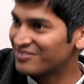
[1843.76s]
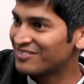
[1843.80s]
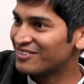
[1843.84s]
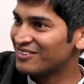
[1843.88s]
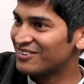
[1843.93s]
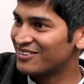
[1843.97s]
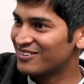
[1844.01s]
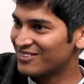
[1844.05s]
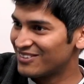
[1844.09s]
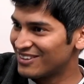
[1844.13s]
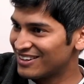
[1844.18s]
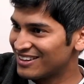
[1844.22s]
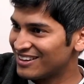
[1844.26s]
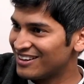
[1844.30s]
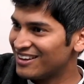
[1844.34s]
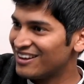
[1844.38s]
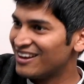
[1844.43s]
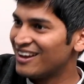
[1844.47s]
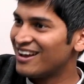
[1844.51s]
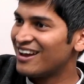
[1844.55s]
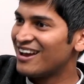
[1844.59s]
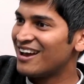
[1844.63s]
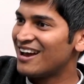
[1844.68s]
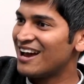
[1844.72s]
right?
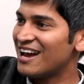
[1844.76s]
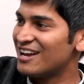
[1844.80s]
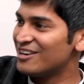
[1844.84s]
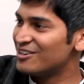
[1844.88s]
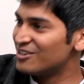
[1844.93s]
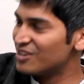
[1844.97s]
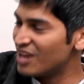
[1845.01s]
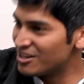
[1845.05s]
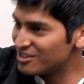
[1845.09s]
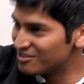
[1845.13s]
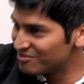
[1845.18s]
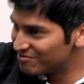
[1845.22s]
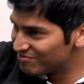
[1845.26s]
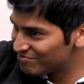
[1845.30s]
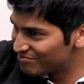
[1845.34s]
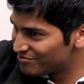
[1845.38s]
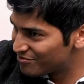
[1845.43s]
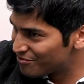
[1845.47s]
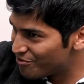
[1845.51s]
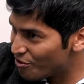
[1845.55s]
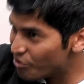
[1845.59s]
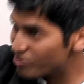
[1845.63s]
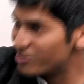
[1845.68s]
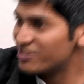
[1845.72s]
And
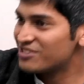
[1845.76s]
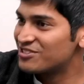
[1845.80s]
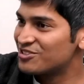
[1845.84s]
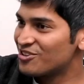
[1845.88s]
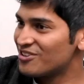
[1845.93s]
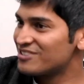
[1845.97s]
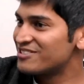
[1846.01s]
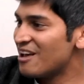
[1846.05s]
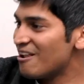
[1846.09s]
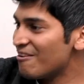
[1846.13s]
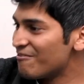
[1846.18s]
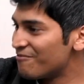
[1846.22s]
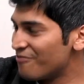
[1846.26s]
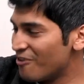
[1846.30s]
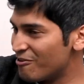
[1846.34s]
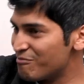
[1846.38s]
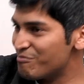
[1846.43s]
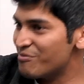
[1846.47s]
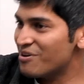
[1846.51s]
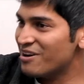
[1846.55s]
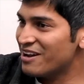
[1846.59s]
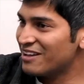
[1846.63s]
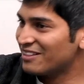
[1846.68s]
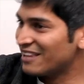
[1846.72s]
focus yourself on
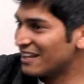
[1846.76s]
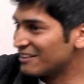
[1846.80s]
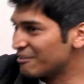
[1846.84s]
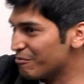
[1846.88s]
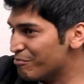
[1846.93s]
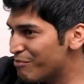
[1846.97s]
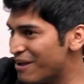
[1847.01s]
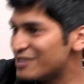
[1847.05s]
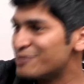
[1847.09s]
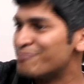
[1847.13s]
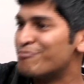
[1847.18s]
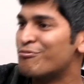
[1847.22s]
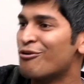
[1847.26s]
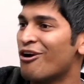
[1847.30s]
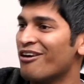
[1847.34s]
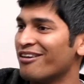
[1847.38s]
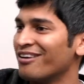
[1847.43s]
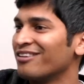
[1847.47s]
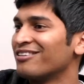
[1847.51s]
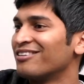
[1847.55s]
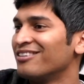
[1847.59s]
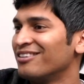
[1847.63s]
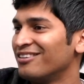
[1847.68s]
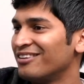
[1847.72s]
building like the best
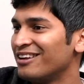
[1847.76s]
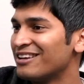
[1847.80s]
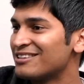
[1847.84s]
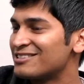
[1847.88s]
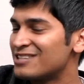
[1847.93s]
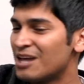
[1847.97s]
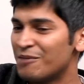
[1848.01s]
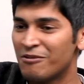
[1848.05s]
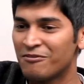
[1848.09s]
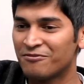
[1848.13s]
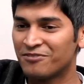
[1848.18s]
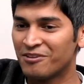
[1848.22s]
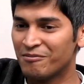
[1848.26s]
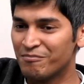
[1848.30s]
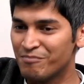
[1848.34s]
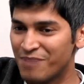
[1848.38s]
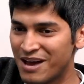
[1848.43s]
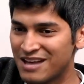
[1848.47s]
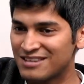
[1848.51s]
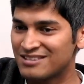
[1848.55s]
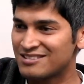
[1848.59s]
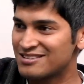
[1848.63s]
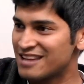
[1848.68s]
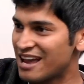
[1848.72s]
product. Like some of the
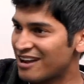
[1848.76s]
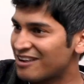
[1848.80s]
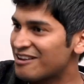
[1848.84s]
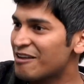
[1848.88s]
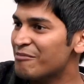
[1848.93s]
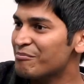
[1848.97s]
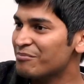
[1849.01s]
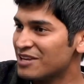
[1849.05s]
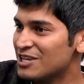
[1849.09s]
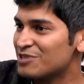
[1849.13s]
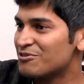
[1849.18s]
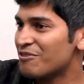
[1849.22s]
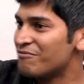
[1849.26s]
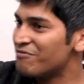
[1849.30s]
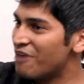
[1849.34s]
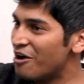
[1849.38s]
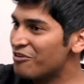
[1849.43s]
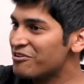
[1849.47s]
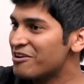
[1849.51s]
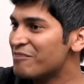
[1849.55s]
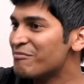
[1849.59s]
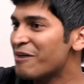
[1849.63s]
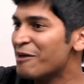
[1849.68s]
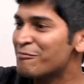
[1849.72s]
best tech companies are
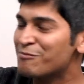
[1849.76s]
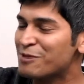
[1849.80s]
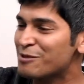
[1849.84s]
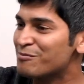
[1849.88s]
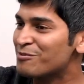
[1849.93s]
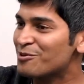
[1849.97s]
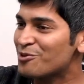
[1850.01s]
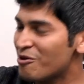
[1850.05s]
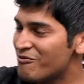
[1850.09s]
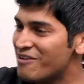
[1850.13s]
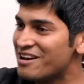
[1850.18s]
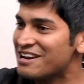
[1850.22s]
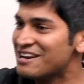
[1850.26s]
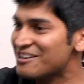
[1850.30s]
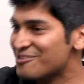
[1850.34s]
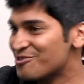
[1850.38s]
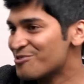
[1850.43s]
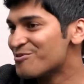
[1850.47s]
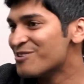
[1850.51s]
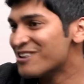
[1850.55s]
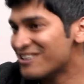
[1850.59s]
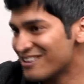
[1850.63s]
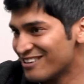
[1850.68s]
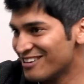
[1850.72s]
founded by people who are very
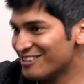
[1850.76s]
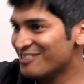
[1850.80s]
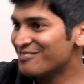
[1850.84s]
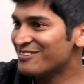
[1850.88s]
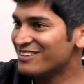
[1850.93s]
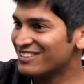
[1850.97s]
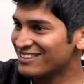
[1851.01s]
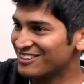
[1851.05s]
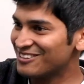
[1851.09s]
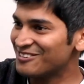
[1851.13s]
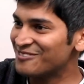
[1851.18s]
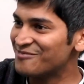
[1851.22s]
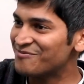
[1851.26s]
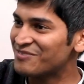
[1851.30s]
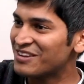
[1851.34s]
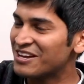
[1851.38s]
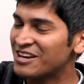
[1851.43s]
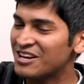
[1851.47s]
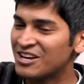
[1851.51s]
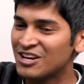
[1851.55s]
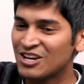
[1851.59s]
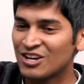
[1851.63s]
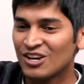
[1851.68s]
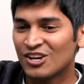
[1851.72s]
introverted otherwise.
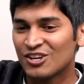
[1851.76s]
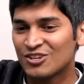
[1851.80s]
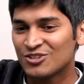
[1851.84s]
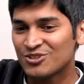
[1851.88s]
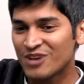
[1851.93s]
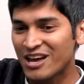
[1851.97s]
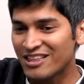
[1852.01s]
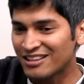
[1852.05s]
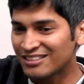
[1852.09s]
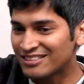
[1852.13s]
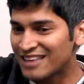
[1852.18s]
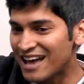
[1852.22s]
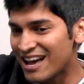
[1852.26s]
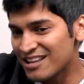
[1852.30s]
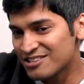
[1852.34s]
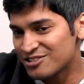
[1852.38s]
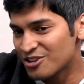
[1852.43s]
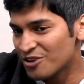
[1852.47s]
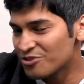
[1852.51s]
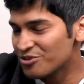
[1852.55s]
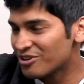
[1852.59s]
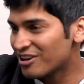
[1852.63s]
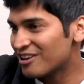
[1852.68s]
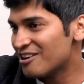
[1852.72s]
So I think that's how
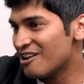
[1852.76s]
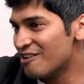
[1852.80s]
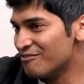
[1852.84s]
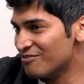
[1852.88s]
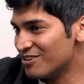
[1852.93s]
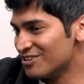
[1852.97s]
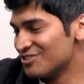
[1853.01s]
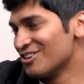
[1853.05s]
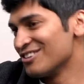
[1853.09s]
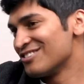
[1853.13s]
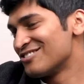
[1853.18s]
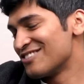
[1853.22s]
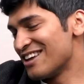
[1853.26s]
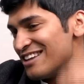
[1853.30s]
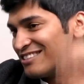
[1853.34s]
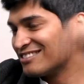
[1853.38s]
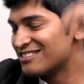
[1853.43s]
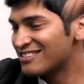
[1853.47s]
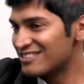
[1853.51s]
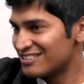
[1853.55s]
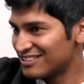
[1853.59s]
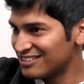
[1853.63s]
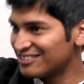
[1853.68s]
you can leverage your strengths.